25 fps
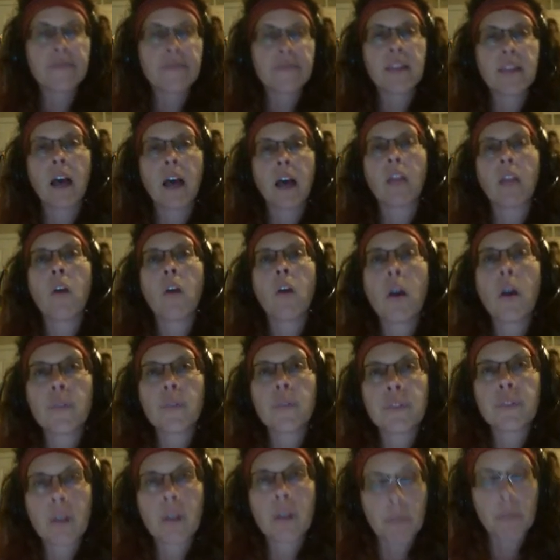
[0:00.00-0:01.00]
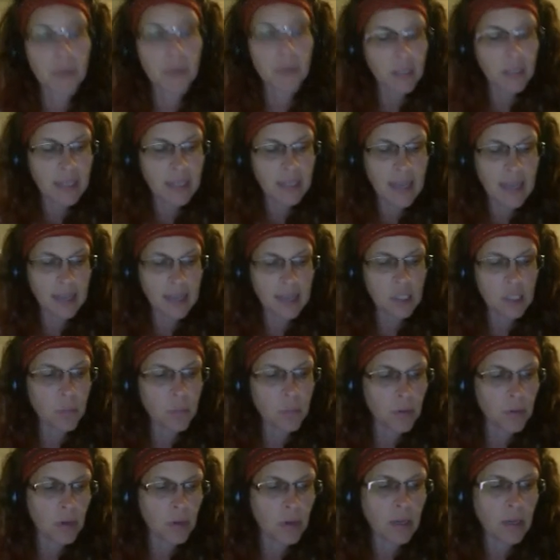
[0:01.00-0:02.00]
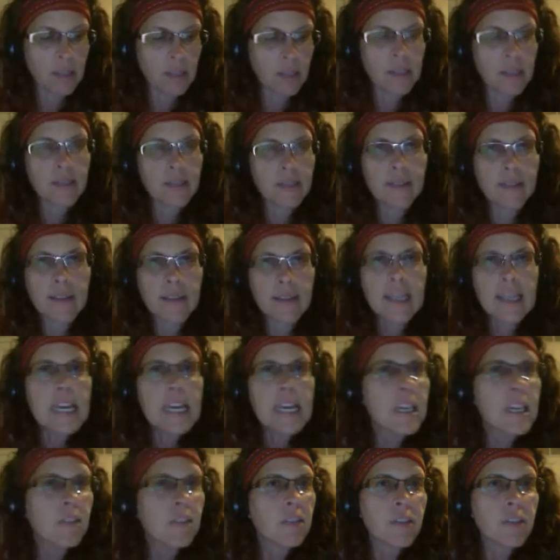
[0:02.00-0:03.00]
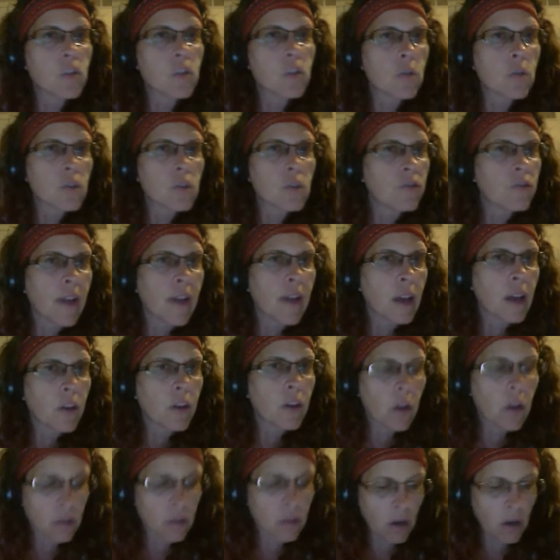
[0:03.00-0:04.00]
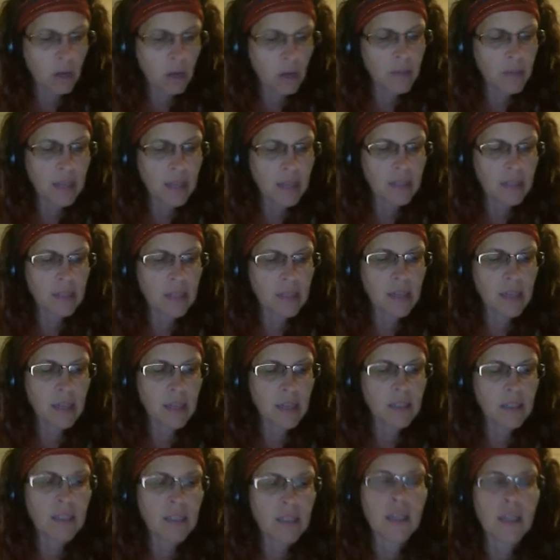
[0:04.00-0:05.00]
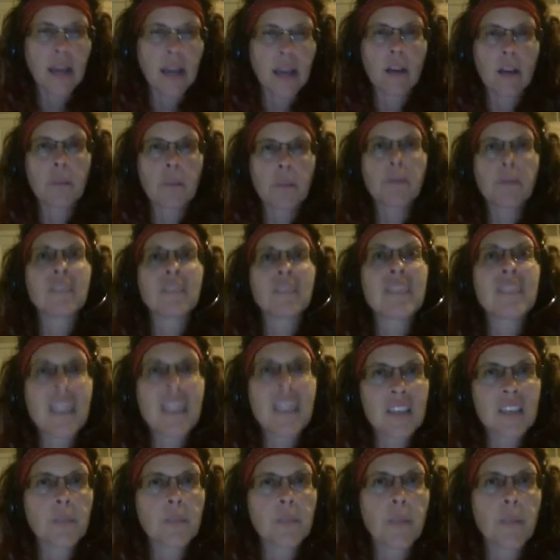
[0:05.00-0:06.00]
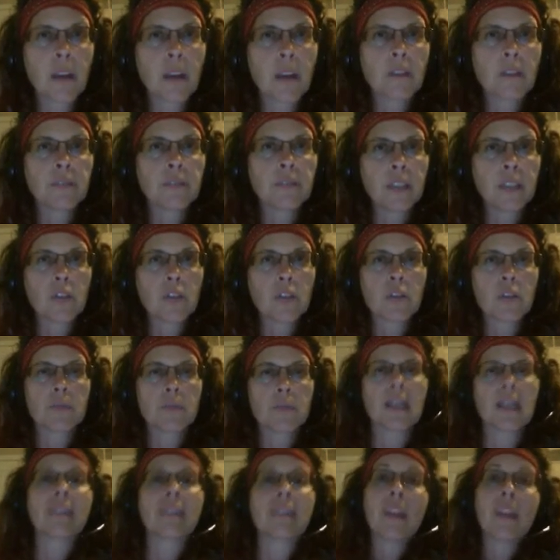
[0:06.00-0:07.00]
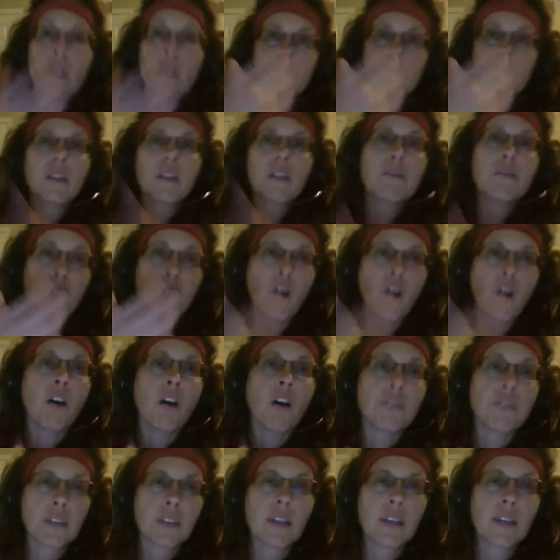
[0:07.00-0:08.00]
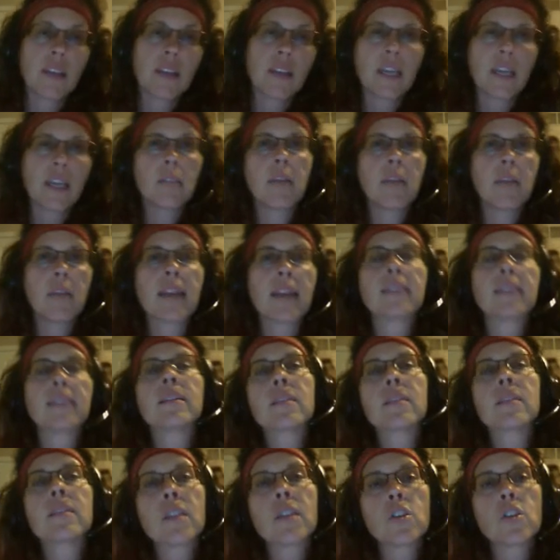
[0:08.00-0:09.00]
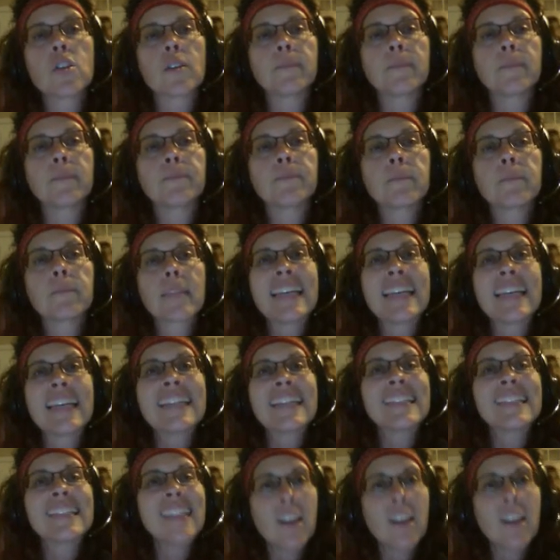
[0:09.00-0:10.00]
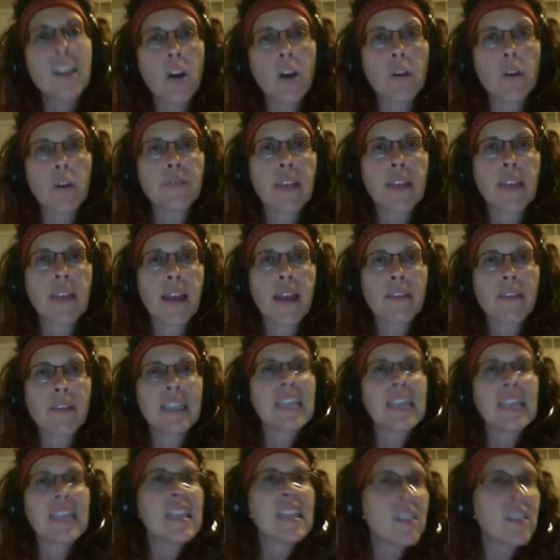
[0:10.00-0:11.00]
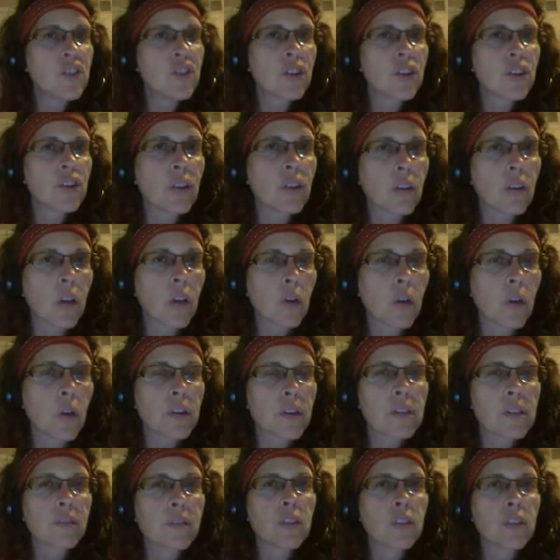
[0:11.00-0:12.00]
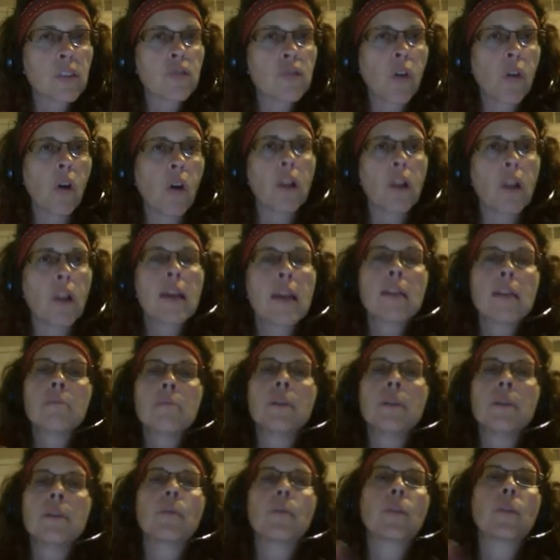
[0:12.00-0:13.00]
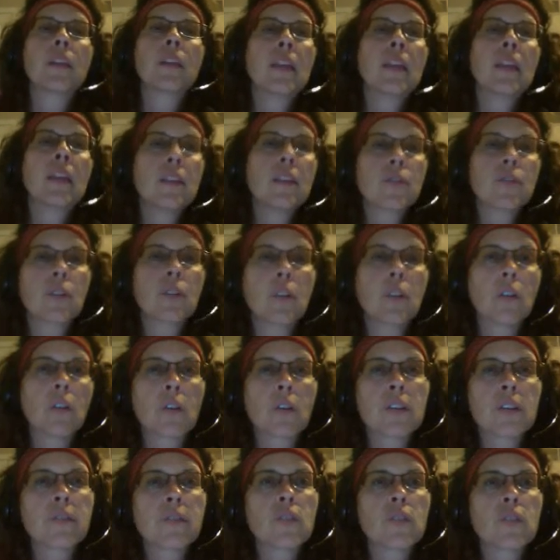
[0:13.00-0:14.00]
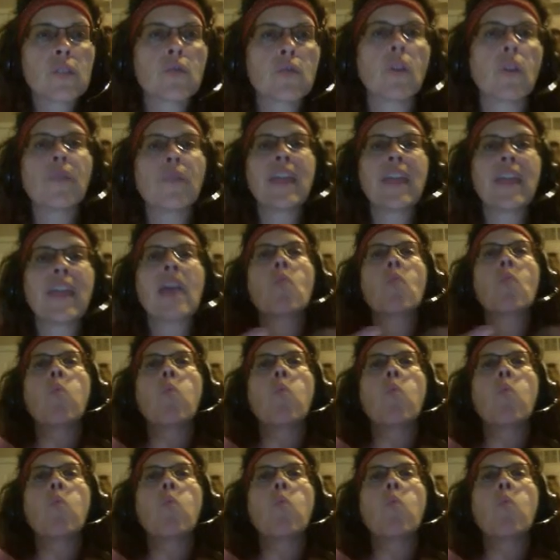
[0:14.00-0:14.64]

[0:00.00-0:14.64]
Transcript: along with their ability and experience. Individuals who value autonomy, as it says, desire a participative leadership style. They want to be involved in making the decision. Ditto if they have an internal locus of control. People with an internal locus of control, they